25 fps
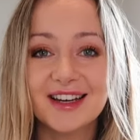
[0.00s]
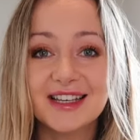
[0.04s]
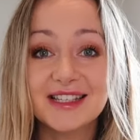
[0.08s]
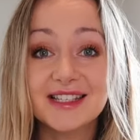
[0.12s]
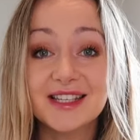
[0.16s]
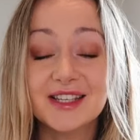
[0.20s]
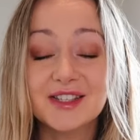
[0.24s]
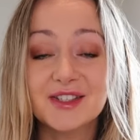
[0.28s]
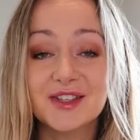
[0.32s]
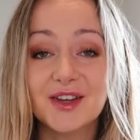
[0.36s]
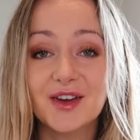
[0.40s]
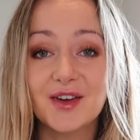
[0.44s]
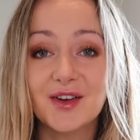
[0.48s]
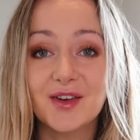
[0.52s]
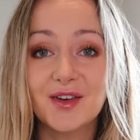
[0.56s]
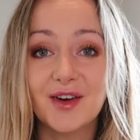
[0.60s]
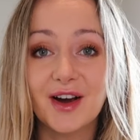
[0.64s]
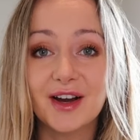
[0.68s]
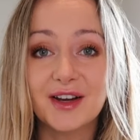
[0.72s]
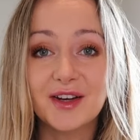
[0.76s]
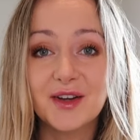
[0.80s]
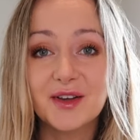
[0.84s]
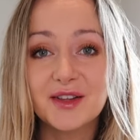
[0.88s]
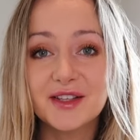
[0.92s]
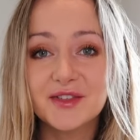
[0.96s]
guys, so
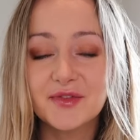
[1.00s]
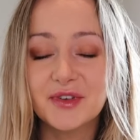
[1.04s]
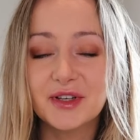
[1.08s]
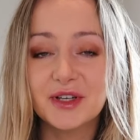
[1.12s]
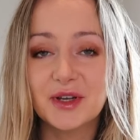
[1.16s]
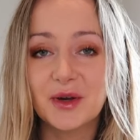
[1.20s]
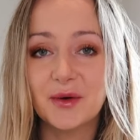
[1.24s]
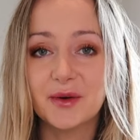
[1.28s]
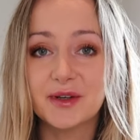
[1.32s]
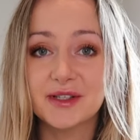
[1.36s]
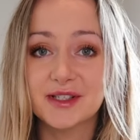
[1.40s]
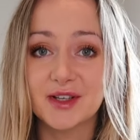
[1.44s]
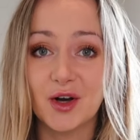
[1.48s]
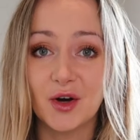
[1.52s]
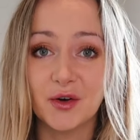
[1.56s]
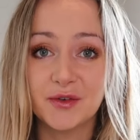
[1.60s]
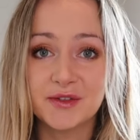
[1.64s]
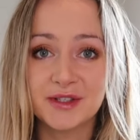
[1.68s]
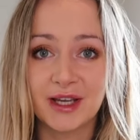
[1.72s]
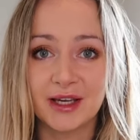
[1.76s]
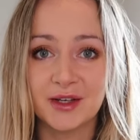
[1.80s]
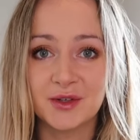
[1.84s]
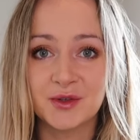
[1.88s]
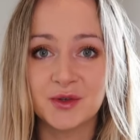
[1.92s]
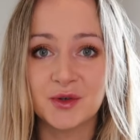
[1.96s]
I know this video is
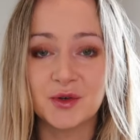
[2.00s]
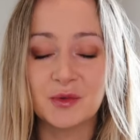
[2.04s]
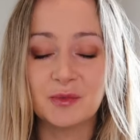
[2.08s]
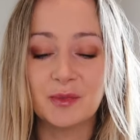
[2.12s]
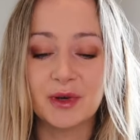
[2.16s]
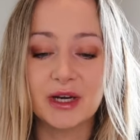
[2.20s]
off schedule,